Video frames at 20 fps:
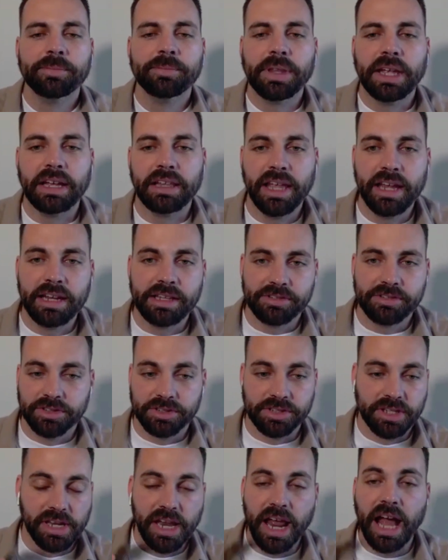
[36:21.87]
And that is
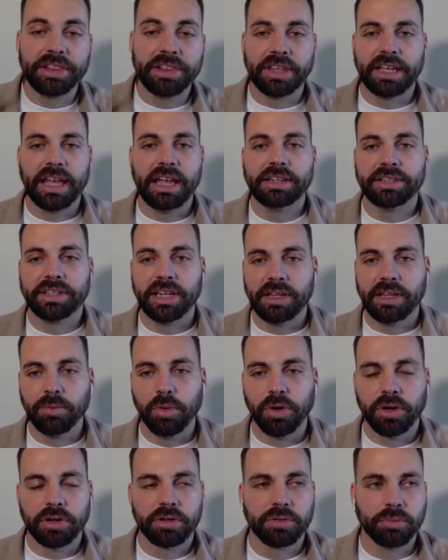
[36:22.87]
just not the case
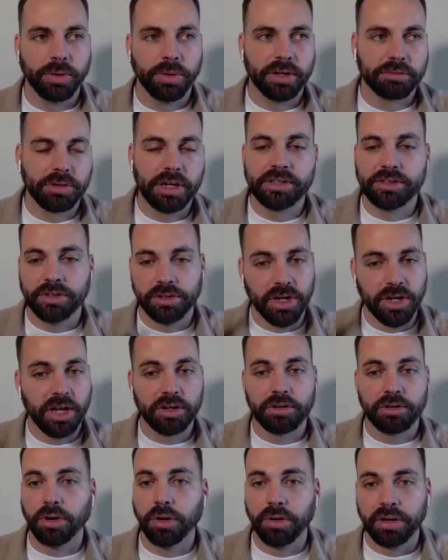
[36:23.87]
anymore, where rents are
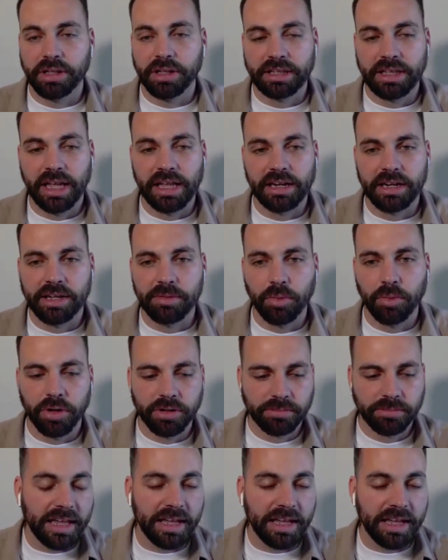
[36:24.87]
not growing like that anymore.